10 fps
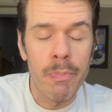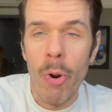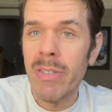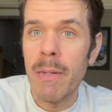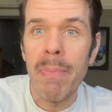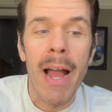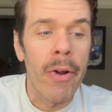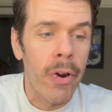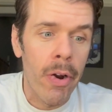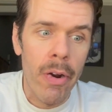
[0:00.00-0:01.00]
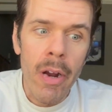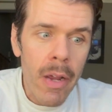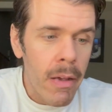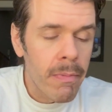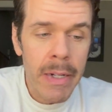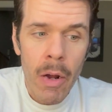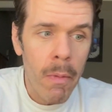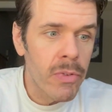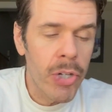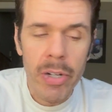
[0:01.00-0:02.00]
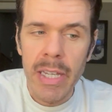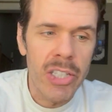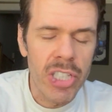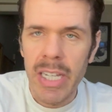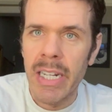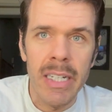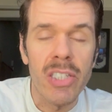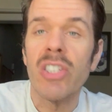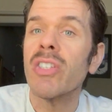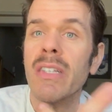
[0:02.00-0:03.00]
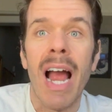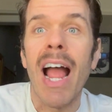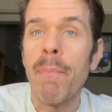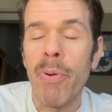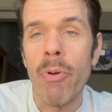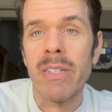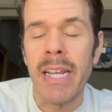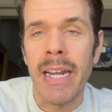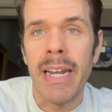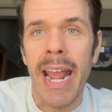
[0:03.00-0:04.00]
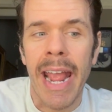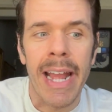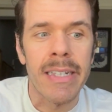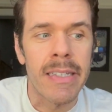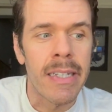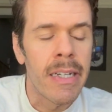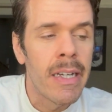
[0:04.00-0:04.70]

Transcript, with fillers: Protein powder, you know, turkey, chicken, just high protein, and,